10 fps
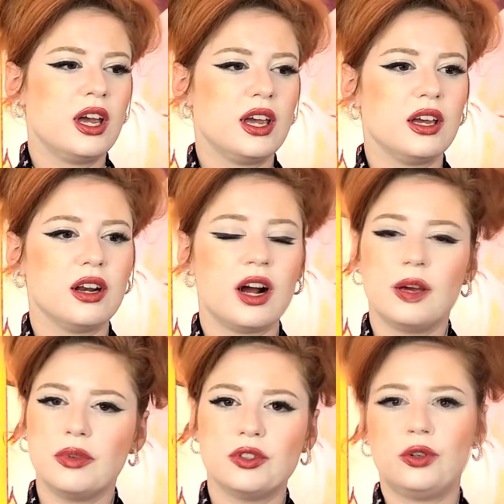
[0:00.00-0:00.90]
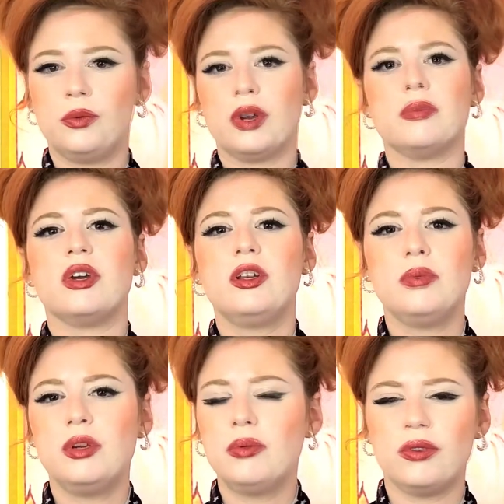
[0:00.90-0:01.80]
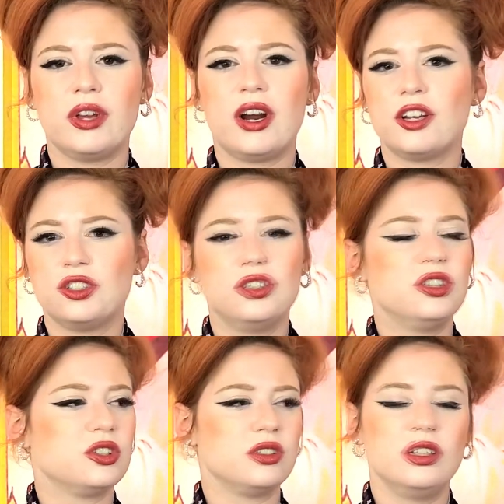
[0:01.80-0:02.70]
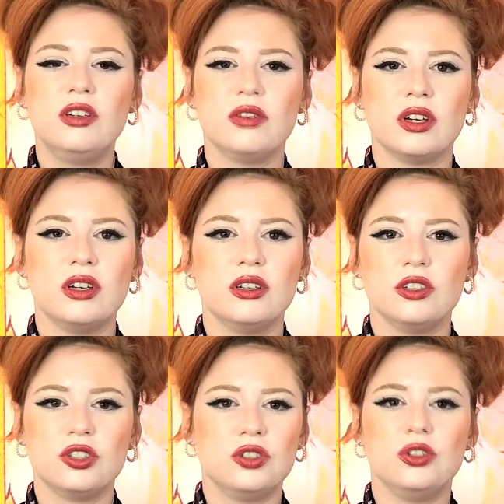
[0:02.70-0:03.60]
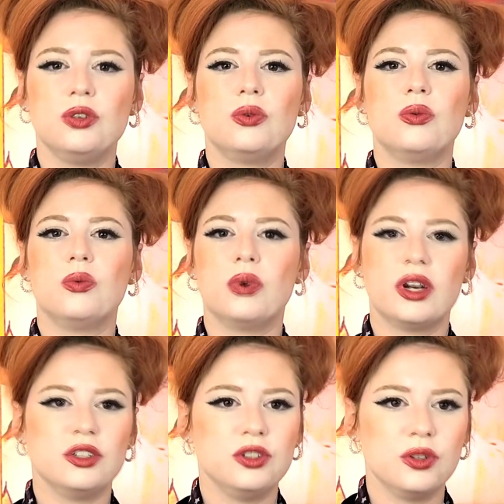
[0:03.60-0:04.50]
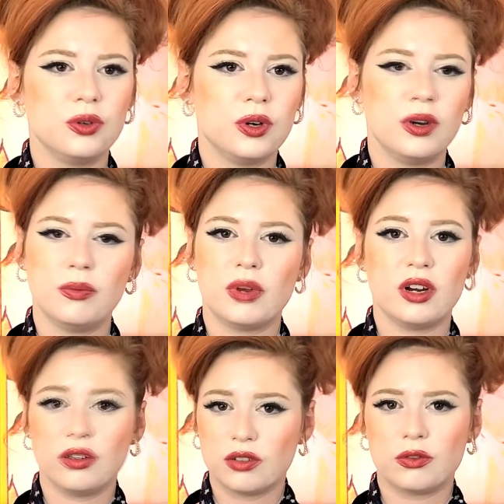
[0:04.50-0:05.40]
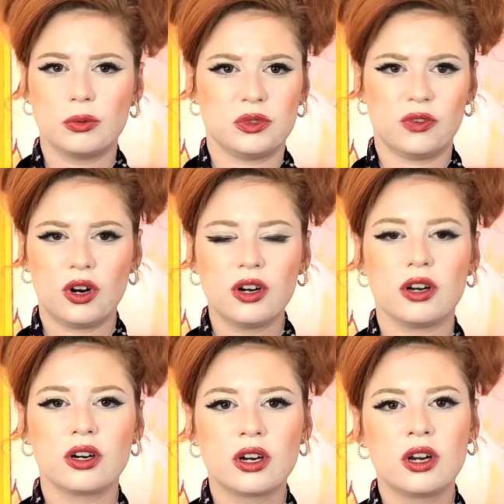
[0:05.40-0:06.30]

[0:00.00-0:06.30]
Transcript: And I've been told by many people that I should just leave and just do what I do in my other forms of art.